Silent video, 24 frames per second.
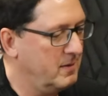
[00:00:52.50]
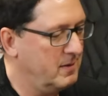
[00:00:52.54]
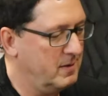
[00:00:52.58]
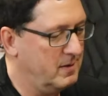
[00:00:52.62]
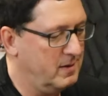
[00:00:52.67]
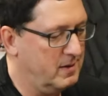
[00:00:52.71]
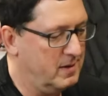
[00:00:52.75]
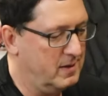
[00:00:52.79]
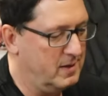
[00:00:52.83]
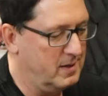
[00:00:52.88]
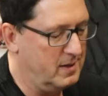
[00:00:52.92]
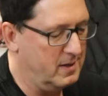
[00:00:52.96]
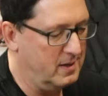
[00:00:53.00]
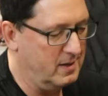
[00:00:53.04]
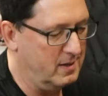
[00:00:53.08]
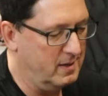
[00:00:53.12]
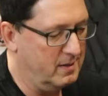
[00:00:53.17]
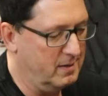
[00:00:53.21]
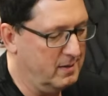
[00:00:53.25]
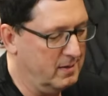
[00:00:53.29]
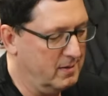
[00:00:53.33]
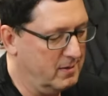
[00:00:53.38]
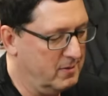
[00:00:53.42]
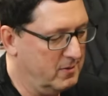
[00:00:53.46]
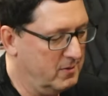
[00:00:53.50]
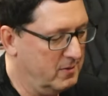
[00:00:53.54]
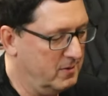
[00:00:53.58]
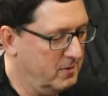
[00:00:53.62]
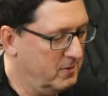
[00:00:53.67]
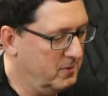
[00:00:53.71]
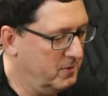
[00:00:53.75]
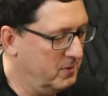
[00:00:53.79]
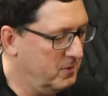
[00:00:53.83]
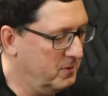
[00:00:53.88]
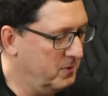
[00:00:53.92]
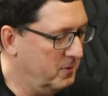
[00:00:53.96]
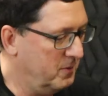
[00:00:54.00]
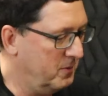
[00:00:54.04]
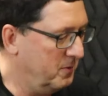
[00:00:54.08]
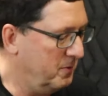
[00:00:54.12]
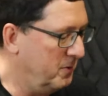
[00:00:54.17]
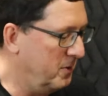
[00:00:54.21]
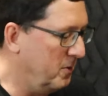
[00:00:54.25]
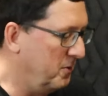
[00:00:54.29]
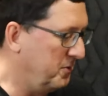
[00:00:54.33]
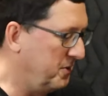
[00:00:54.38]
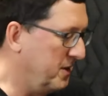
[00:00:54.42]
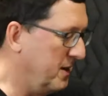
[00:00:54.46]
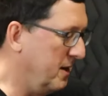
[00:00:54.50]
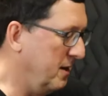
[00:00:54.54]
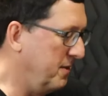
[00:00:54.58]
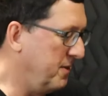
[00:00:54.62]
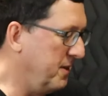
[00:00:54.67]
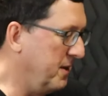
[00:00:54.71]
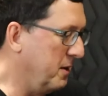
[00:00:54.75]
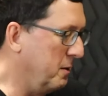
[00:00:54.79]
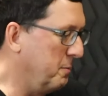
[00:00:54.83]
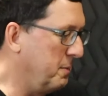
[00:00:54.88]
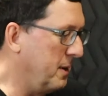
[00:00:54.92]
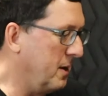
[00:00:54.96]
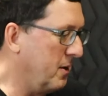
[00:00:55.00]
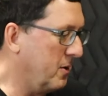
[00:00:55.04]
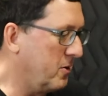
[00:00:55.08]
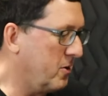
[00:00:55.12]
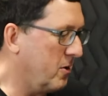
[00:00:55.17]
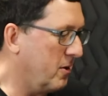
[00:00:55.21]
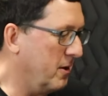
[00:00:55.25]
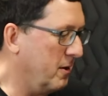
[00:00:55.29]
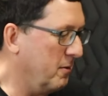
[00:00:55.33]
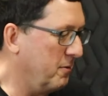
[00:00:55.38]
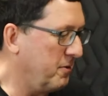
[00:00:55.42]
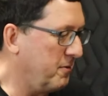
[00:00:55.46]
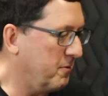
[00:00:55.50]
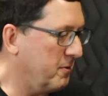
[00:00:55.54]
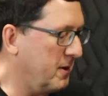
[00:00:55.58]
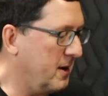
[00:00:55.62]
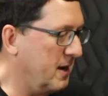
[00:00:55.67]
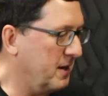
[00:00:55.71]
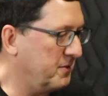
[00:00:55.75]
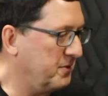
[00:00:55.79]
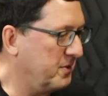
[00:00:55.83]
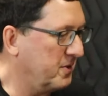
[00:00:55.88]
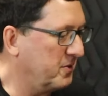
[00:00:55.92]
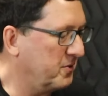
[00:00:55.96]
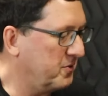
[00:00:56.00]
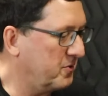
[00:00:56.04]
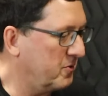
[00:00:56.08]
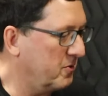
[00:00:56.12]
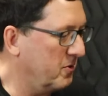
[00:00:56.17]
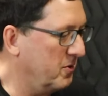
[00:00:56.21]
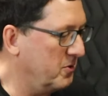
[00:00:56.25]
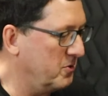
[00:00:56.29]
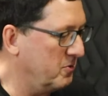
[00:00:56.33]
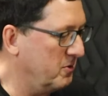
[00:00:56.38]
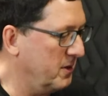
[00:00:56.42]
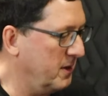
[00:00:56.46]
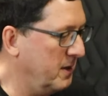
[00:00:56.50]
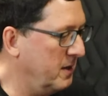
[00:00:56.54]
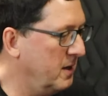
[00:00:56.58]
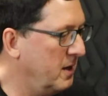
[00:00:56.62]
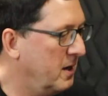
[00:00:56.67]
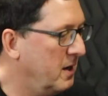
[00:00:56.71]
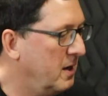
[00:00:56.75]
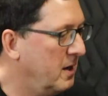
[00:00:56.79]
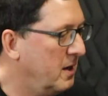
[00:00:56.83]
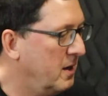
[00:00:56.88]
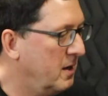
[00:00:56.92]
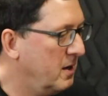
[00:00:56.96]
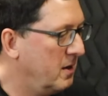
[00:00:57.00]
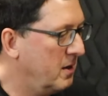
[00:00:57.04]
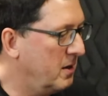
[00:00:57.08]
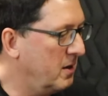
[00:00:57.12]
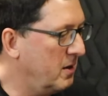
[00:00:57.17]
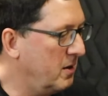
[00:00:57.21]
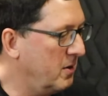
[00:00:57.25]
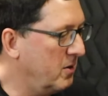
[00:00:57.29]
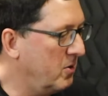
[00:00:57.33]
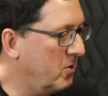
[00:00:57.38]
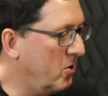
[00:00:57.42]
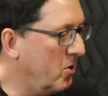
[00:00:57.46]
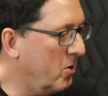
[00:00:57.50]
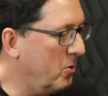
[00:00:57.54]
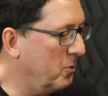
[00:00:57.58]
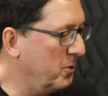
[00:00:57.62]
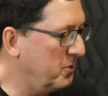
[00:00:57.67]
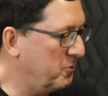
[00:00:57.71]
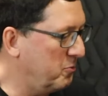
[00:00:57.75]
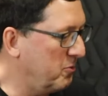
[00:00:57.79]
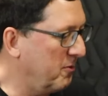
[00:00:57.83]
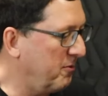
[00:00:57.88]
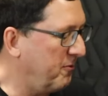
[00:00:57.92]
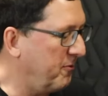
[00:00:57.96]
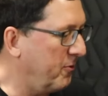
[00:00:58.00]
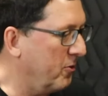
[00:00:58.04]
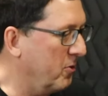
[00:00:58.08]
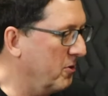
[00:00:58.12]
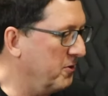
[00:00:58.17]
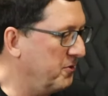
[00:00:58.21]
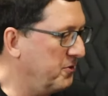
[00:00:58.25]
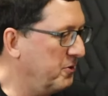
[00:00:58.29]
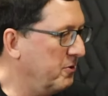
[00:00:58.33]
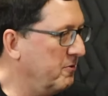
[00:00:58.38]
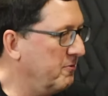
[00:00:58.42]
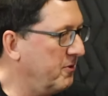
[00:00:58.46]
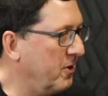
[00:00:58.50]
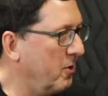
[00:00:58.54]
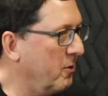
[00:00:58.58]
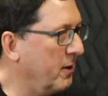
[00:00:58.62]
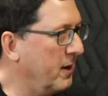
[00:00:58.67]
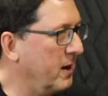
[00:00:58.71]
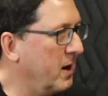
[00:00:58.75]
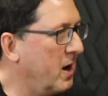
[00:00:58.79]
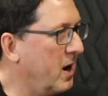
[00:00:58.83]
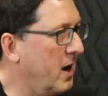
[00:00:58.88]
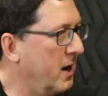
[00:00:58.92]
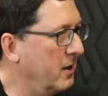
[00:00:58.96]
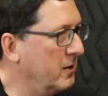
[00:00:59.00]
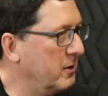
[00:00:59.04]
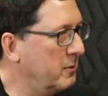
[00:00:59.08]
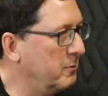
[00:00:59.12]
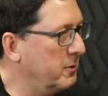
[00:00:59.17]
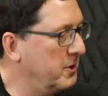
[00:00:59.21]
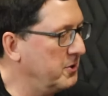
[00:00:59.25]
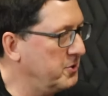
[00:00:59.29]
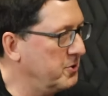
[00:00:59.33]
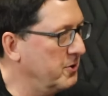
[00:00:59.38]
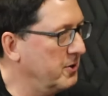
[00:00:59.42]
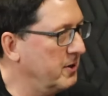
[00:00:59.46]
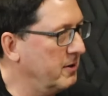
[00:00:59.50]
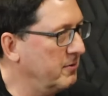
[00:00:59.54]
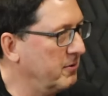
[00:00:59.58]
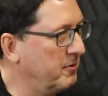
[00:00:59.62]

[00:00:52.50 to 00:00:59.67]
uh, who, who, knows anything about cardiothoracic surgery uh, always refers you very highly, Richard. You have a